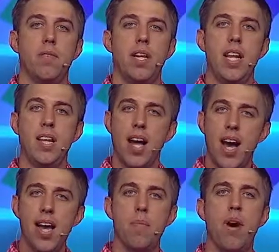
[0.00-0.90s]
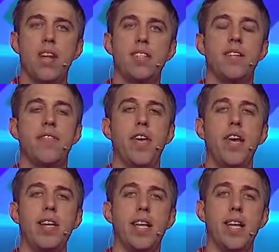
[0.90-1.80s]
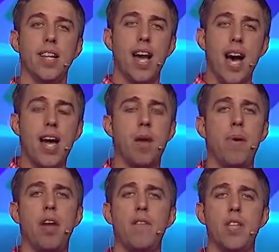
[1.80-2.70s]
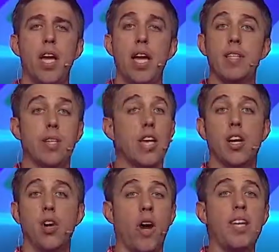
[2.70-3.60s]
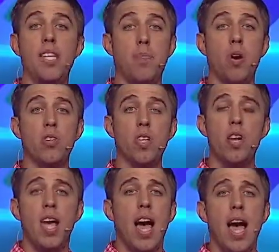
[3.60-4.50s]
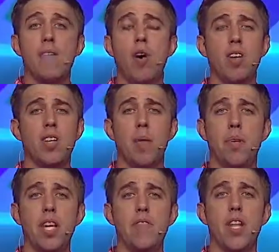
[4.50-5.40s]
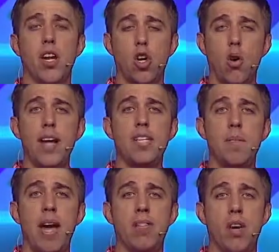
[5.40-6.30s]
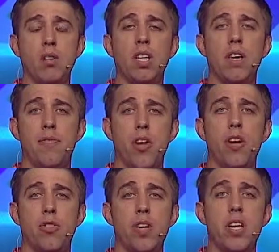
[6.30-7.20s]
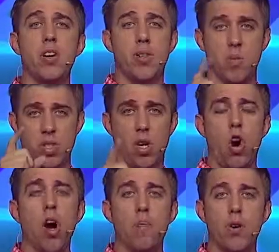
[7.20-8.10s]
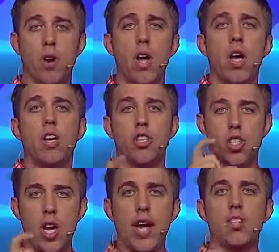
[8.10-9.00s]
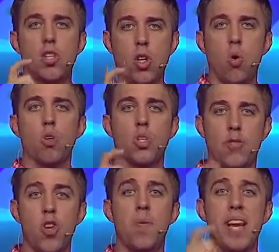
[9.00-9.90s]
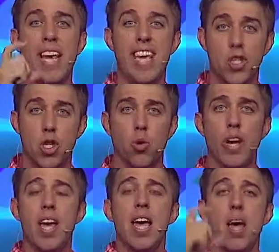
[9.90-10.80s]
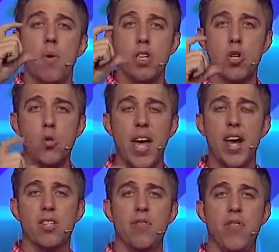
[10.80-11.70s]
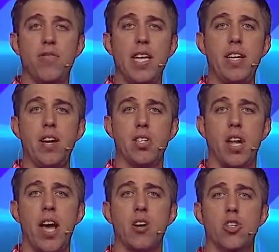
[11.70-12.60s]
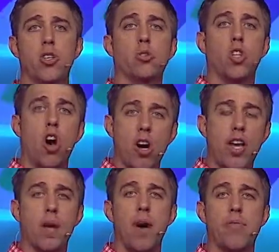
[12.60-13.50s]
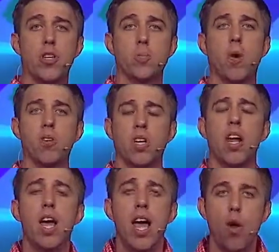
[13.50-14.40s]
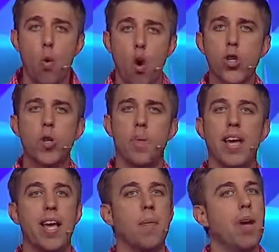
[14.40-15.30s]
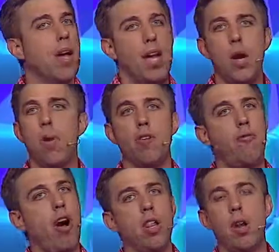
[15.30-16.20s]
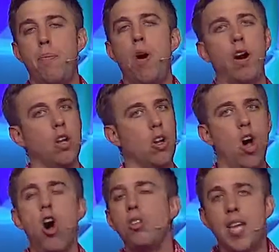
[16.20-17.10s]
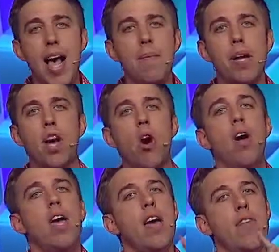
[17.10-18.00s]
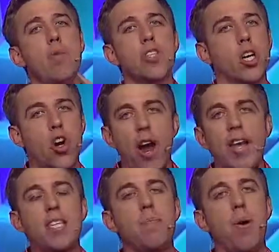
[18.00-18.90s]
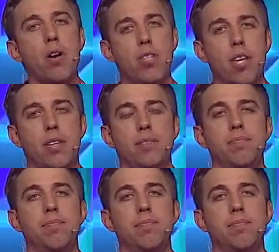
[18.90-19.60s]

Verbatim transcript: Did he lie about his divinity? Did he lie about everything? Is he a crazy person? I have a hard time believing that a crazy man that only lived 33 years and was a carpenter could change the course of human history. And we're 2015 years later still talking about this person and worshiping him. It would have fallen apart a long time ago if he was a crazy person.